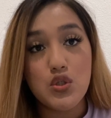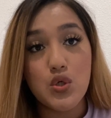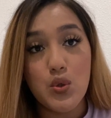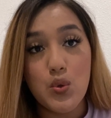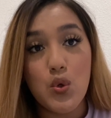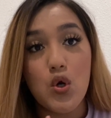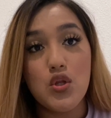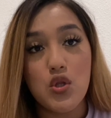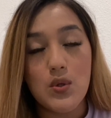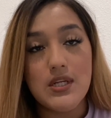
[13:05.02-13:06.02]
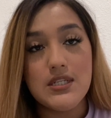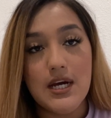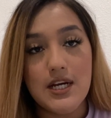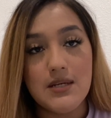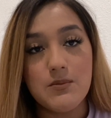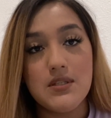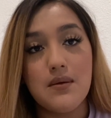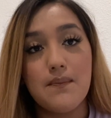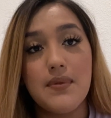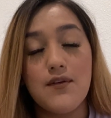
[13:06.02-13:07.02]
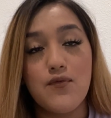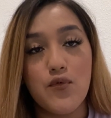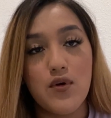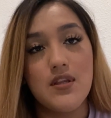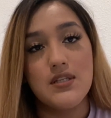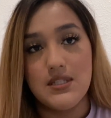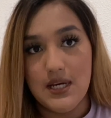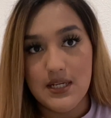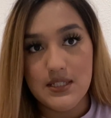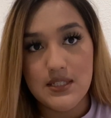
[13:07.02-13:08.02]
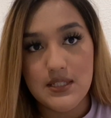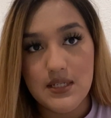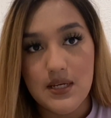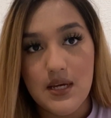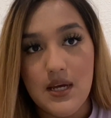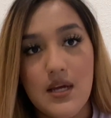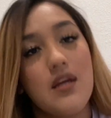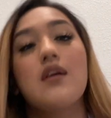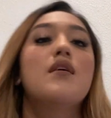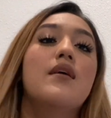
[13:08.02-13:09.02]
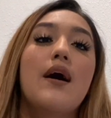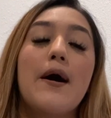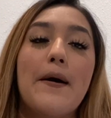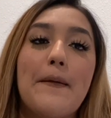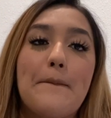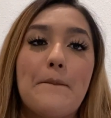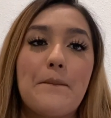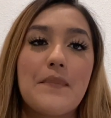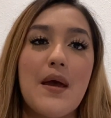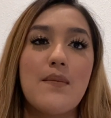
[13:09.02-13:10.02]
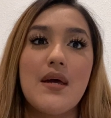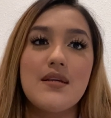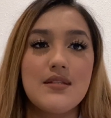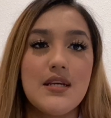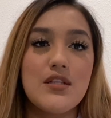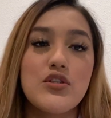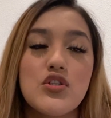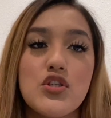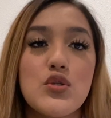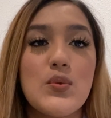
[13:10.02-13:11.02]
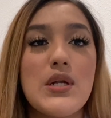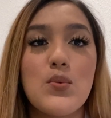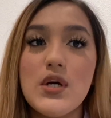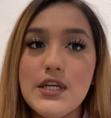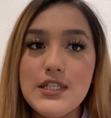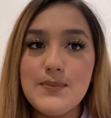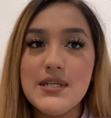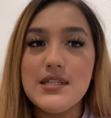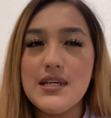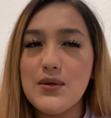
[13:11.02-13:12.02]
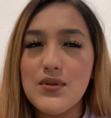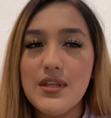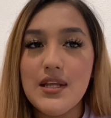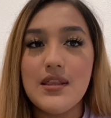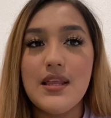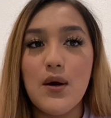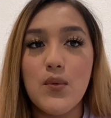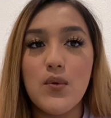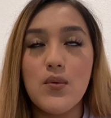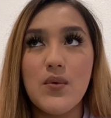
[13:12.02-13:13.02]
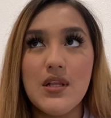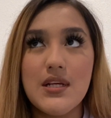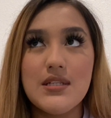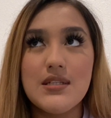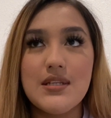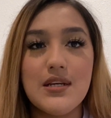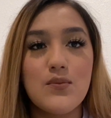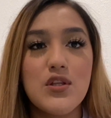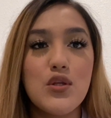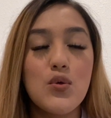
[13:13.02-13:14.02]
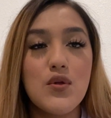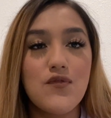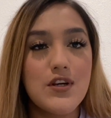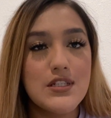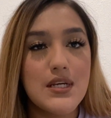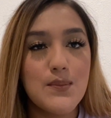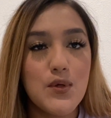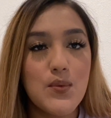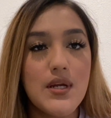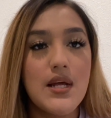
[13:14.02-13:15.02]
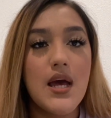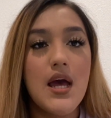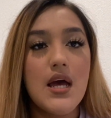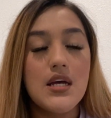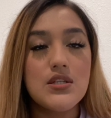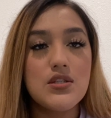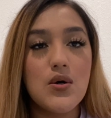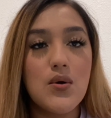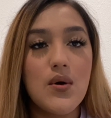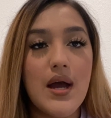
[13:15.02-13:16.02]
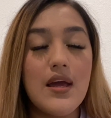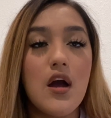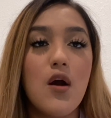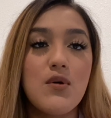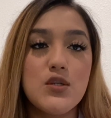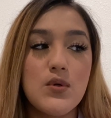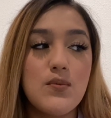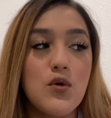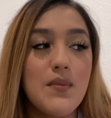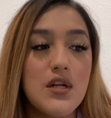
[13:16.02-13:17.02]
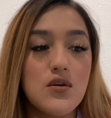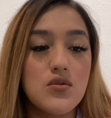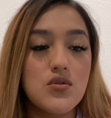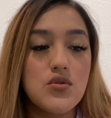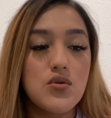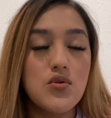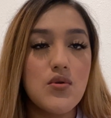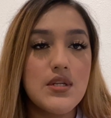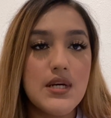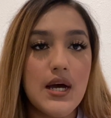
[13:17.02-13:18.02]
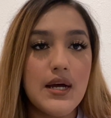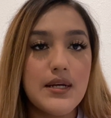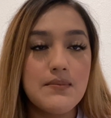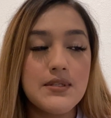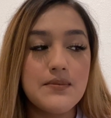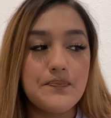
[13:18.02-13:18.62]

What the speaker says: 2 or 3 times before the test. I'm not saying to just read once, because I don't think that will really stick with you the first time you read. So I always review my notes 2 or 3 times